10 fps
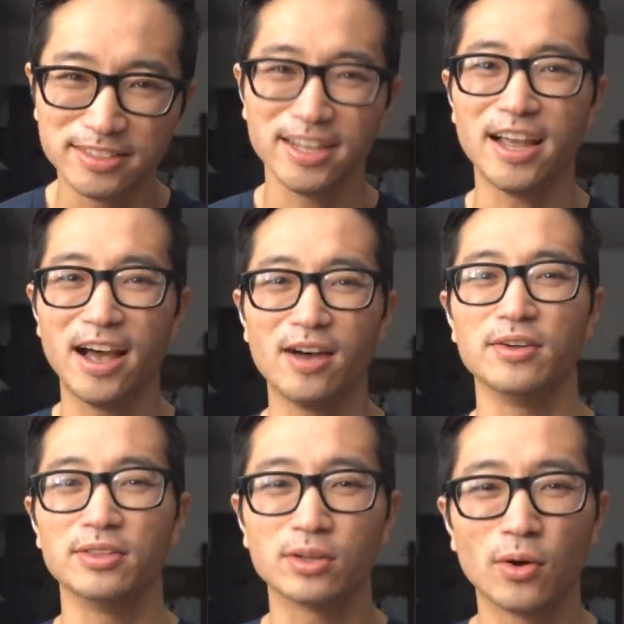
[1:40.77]
day
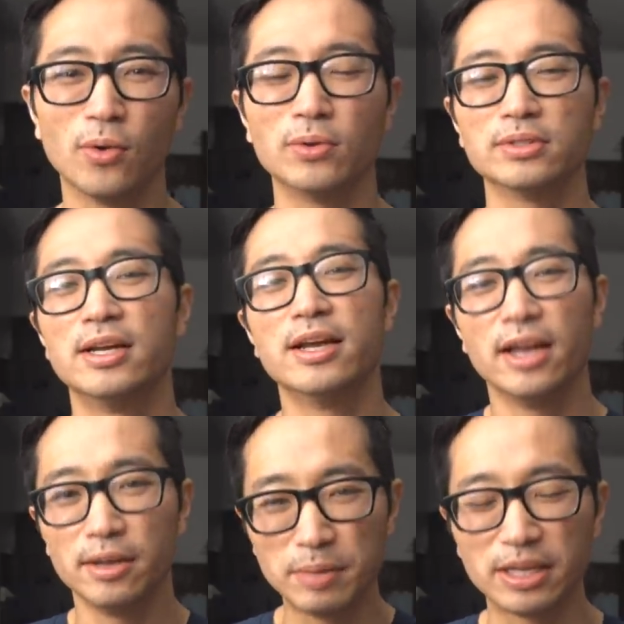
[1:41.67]
out in the cold
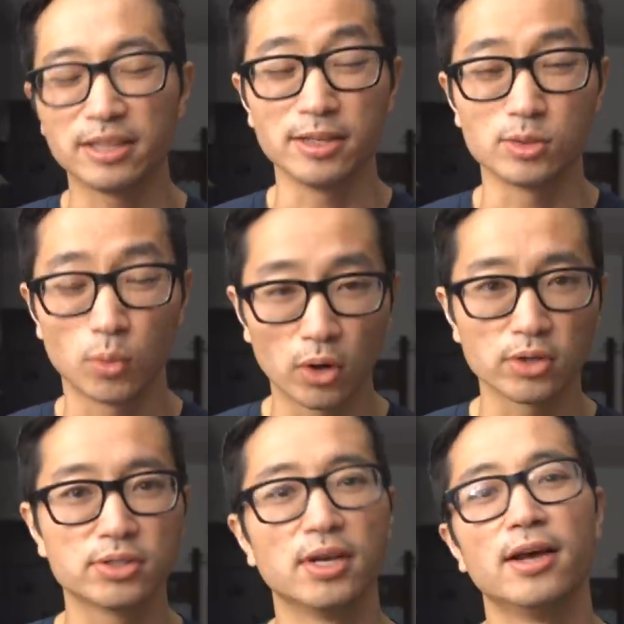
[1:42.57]
and making things
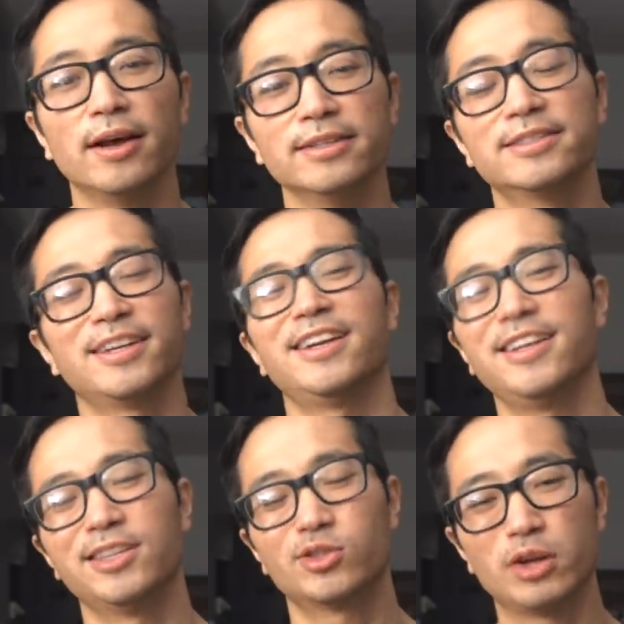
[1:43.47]
worse, I decided
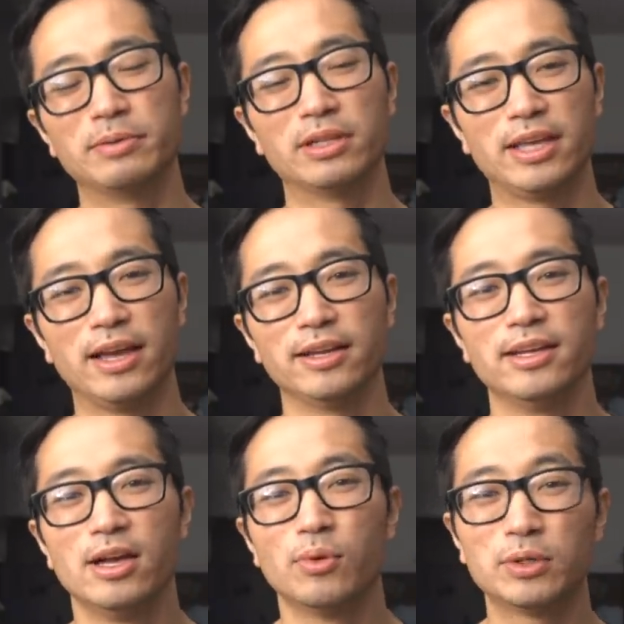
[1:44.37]
to hit the treadmill
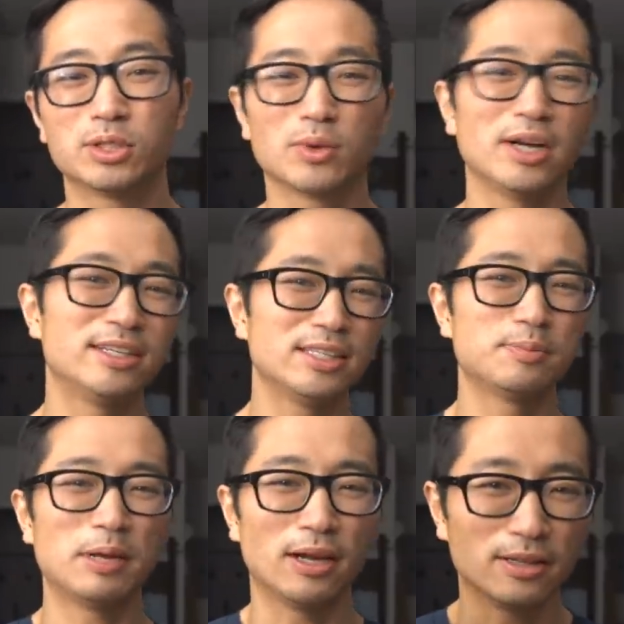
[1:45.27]
again, which is where I did
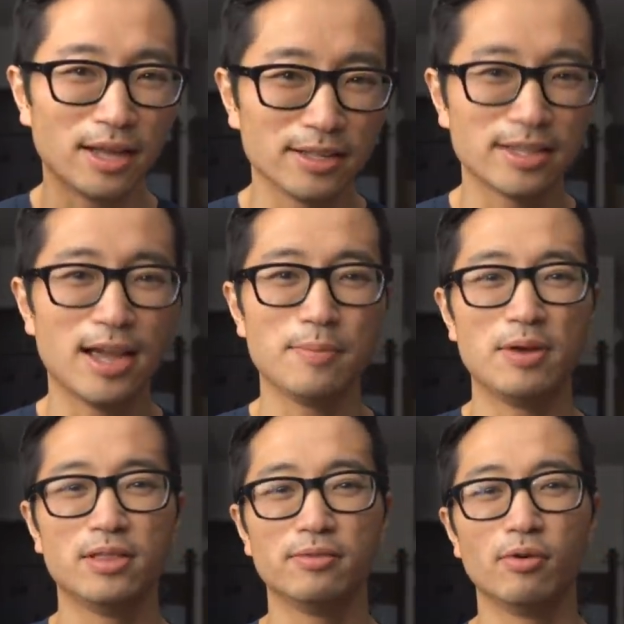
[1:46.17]
spend a lot of time
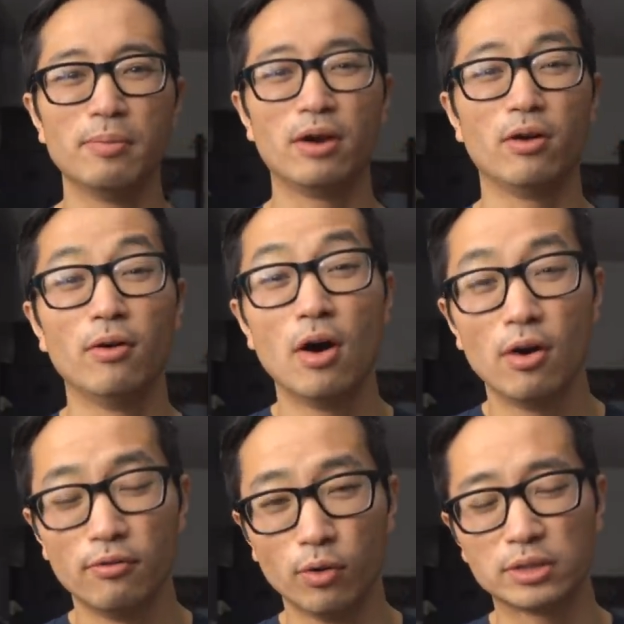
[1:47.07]
in the Vomero
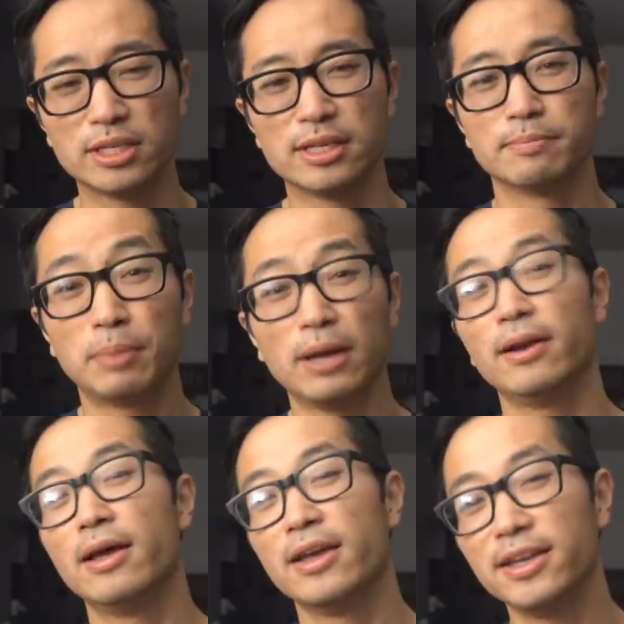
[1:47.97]
14.
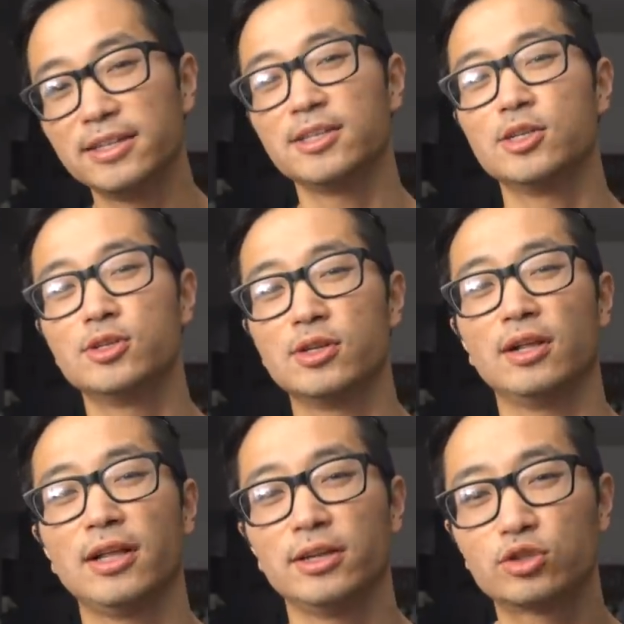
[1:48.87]
But in addition
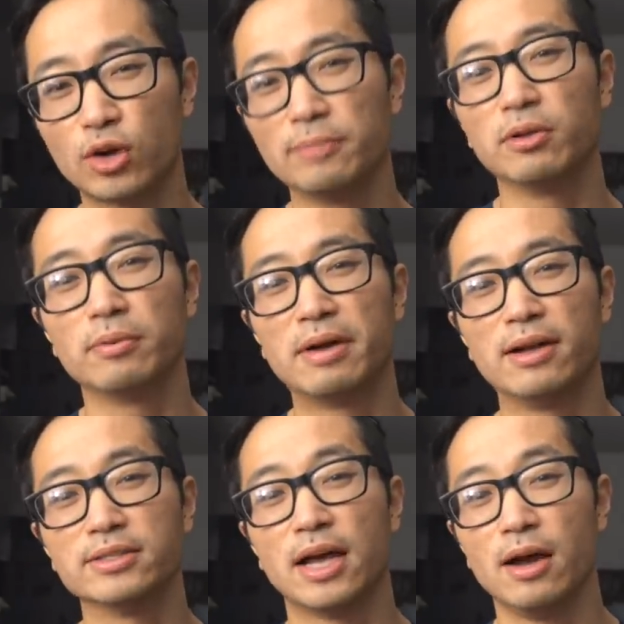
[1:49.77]
to a lot of treadmill
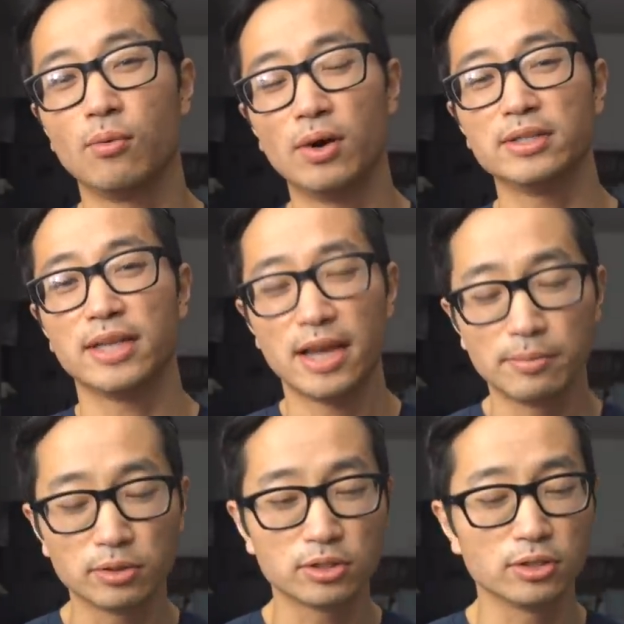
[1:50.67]
miles, I was
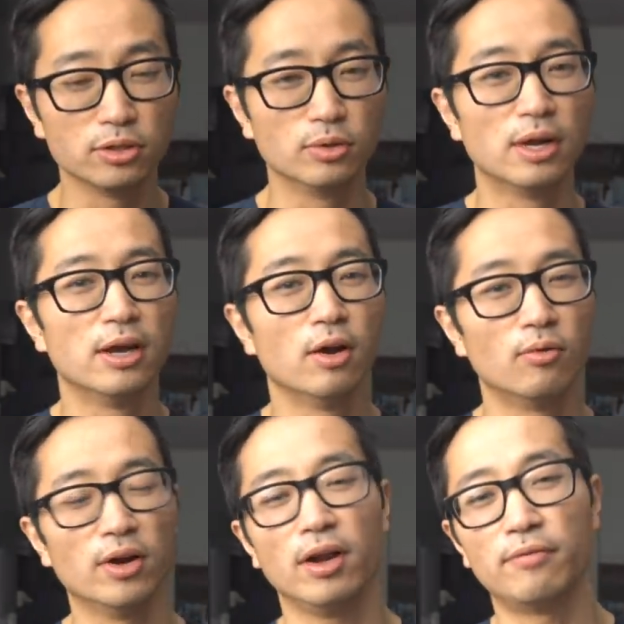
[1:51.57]
able to
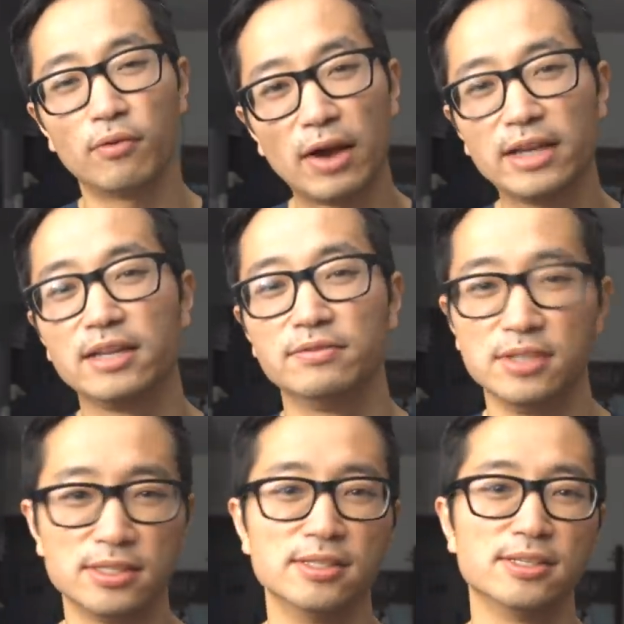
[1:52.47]
run a variety of
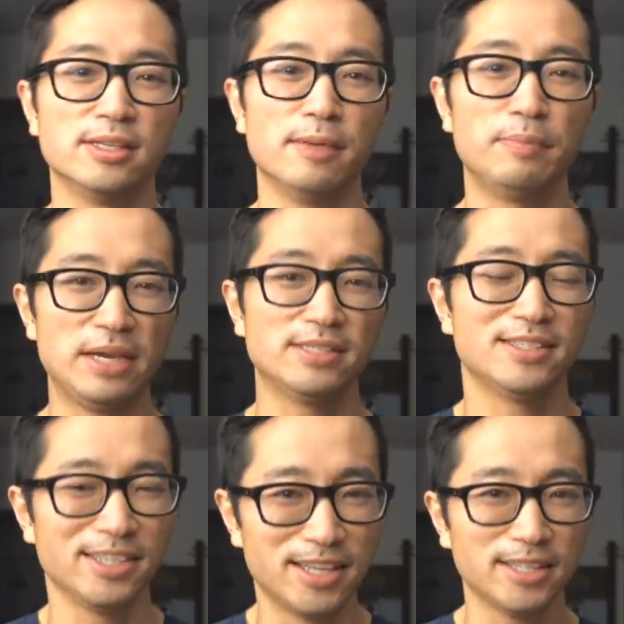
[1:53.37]
distances and
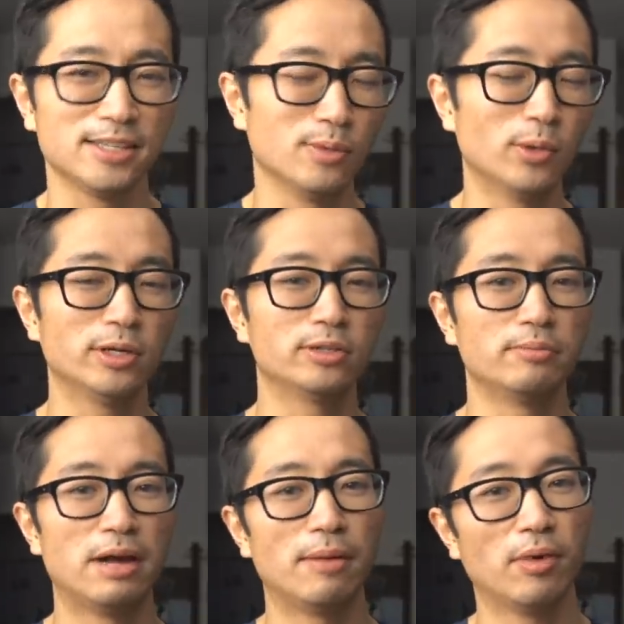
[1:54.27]
paces to get to the 100
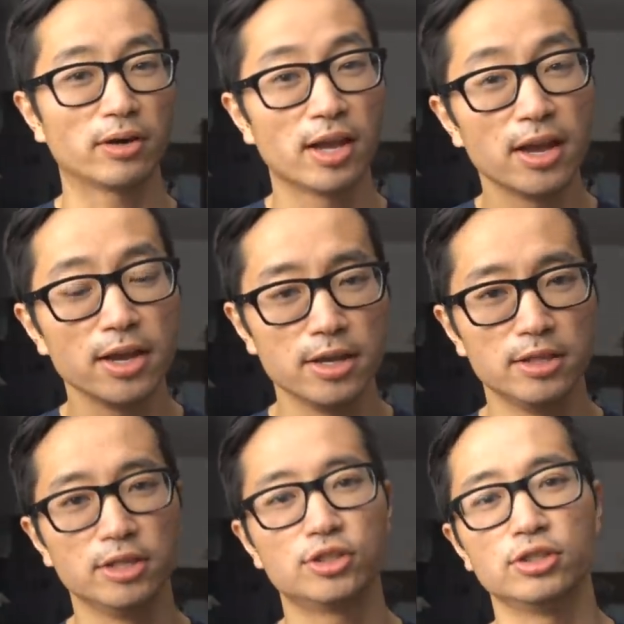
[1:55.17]
mile mark
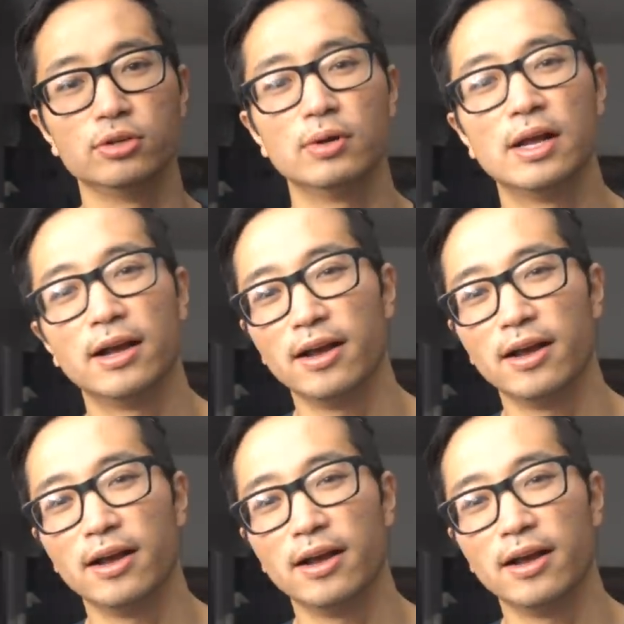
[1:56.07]
in this shoe.